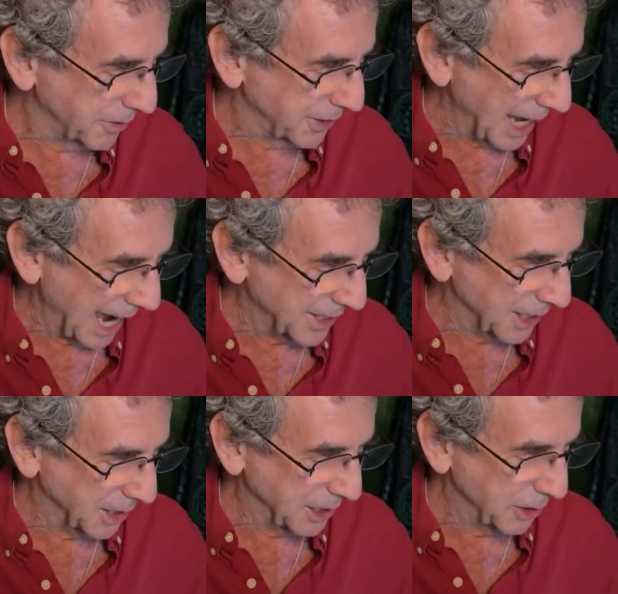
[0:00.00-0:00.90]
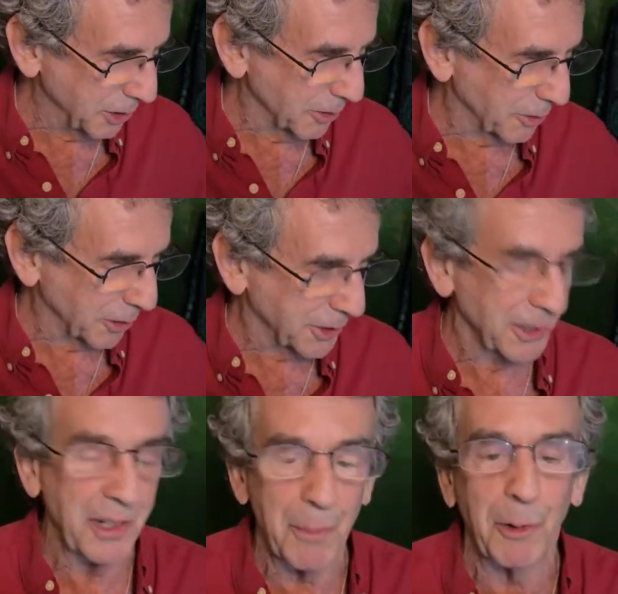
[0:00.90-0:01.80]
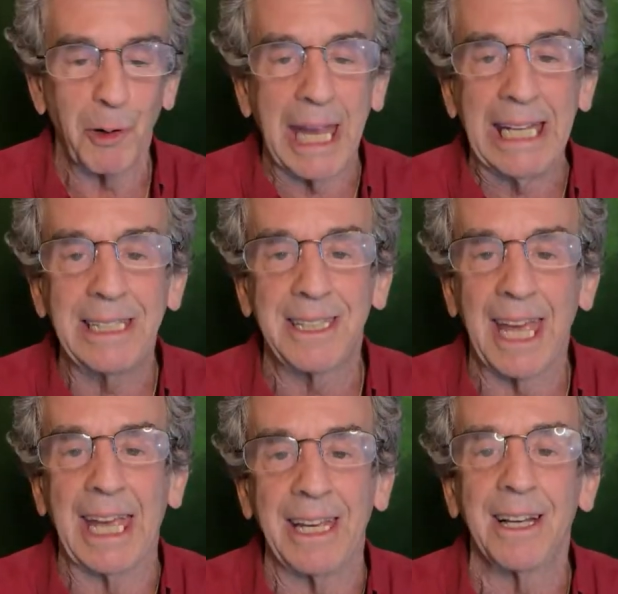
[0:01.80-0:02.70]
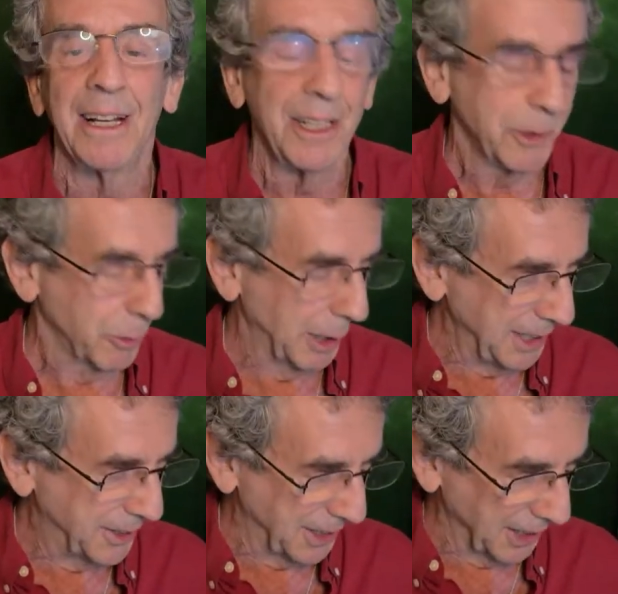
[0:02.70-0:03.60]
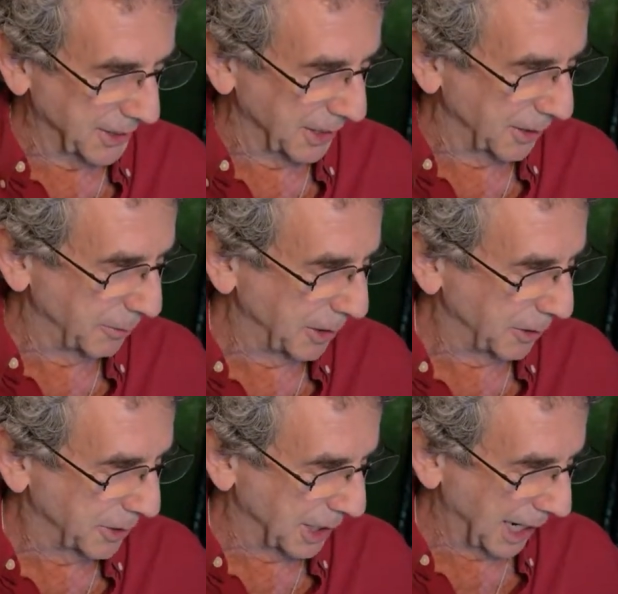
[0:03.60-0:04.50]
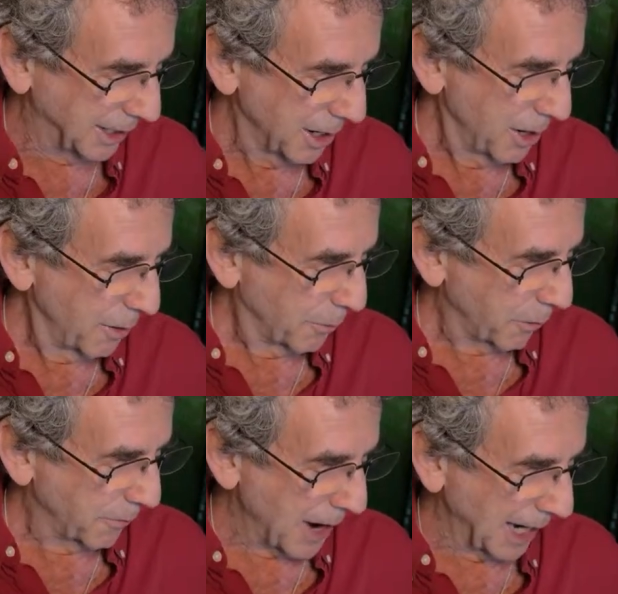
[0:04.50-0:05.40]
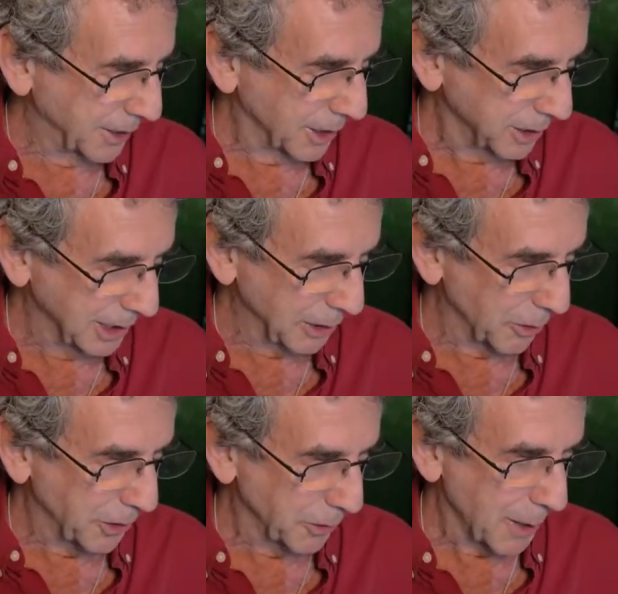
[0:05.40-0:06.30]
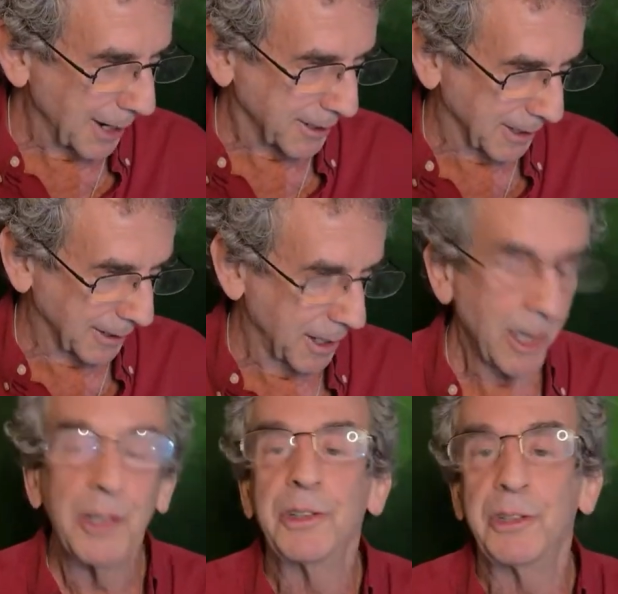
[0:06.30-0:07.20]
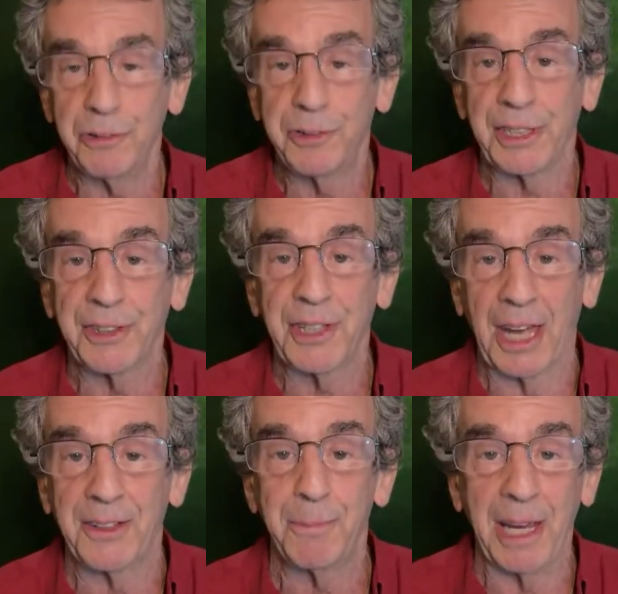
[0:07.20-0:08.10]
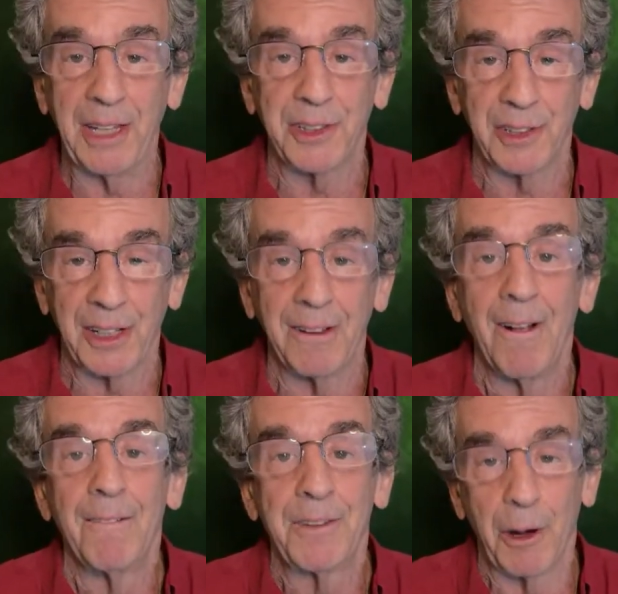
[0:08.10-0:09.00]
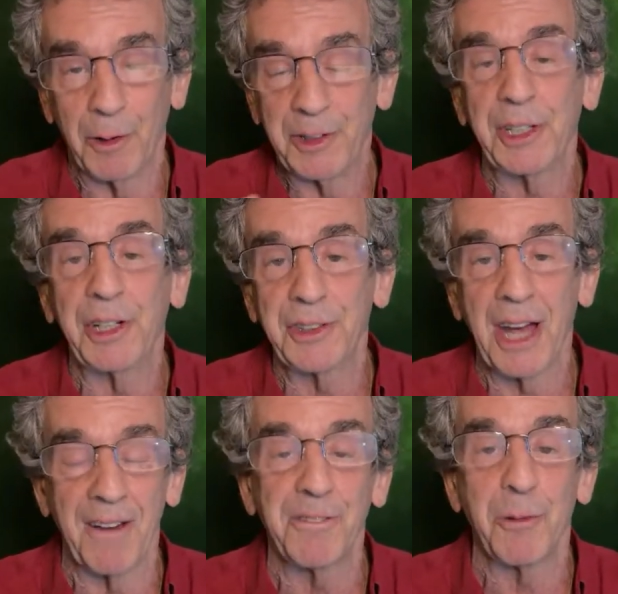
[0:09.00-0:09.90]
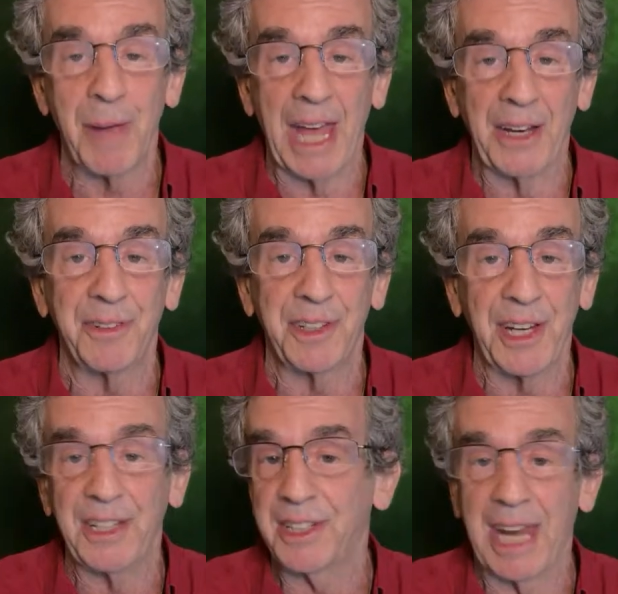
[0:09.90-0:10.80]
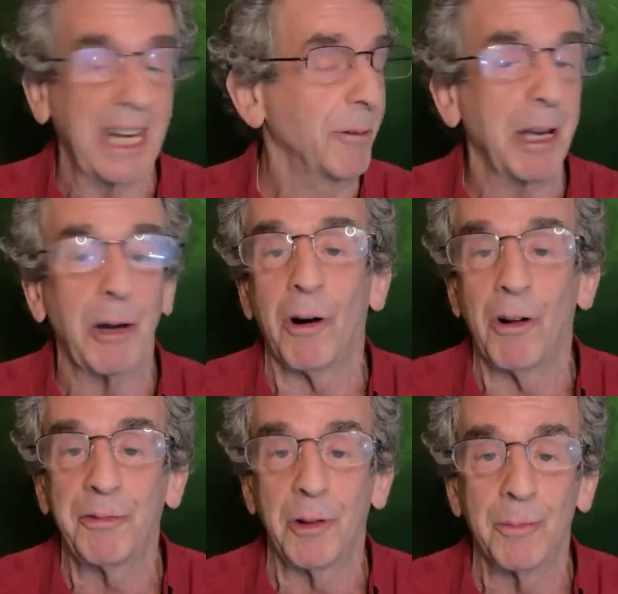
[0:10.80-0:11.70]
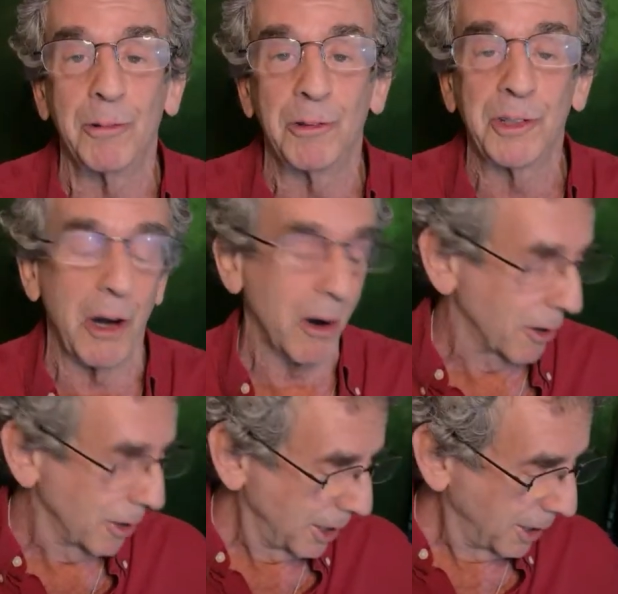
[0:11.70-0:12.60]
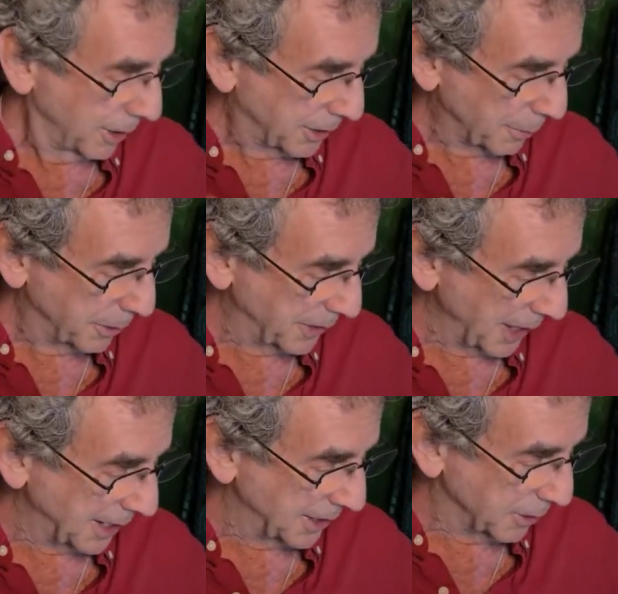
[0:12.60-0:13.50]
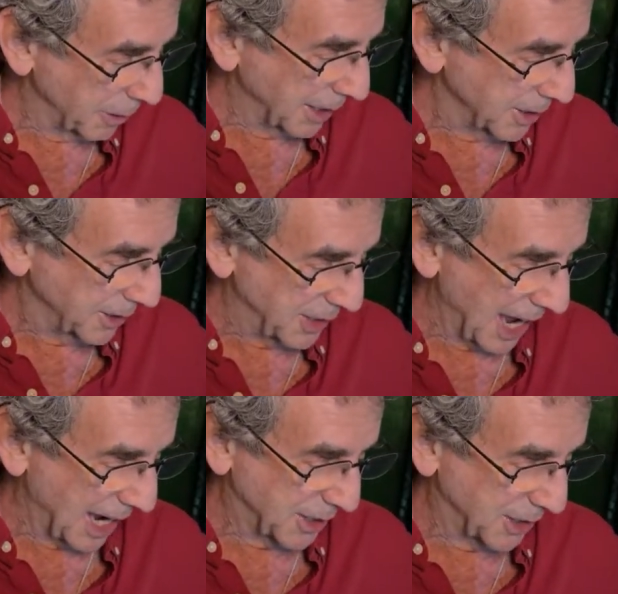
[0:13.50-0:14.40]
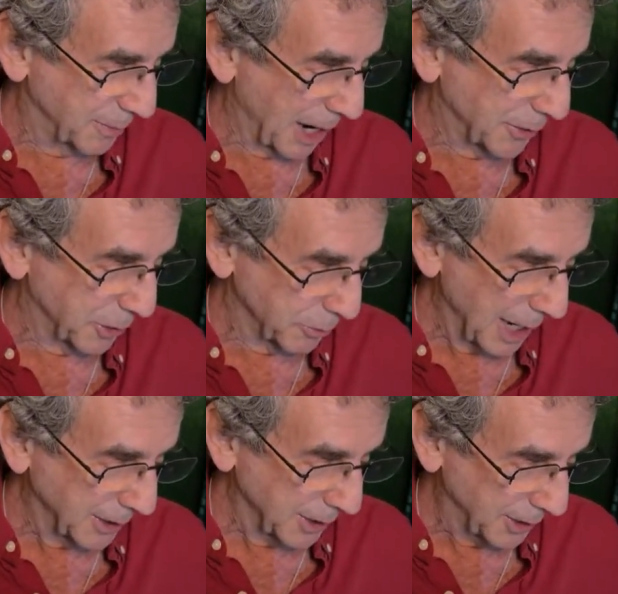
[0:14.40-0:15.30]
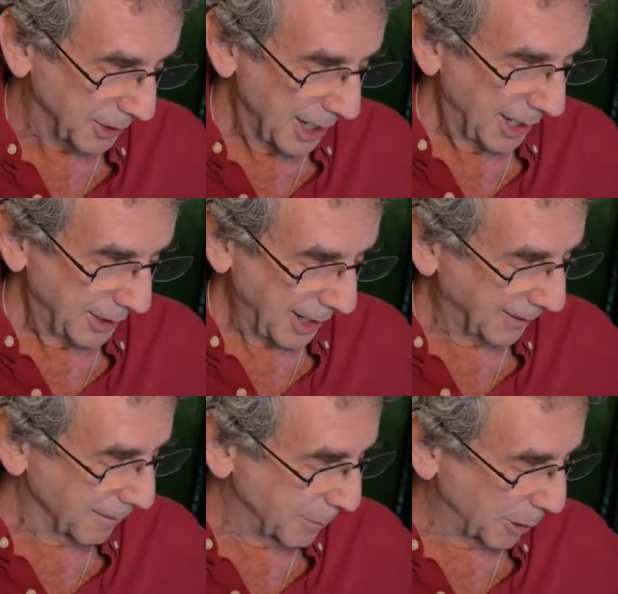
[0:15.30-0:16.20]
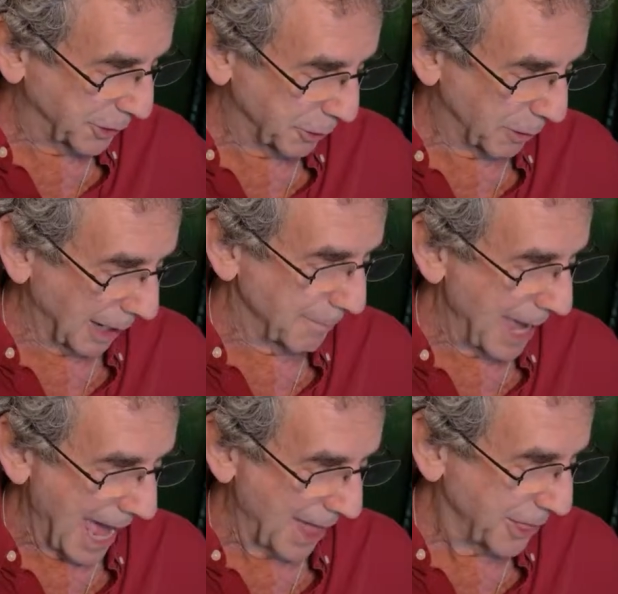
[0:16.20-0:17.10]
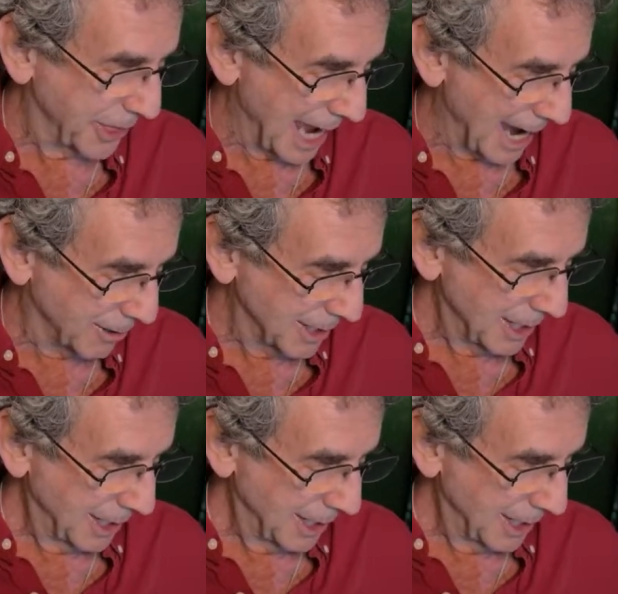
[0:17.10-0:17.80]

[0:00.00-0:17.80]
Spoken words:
of Sag and a universal number 8 day, 26 and the reduced date, provides clear direction to success, basically. So it's a good time for manifestation anyway. All full moons are. So put that in direction. Sag is about directness. Take the most direct path now.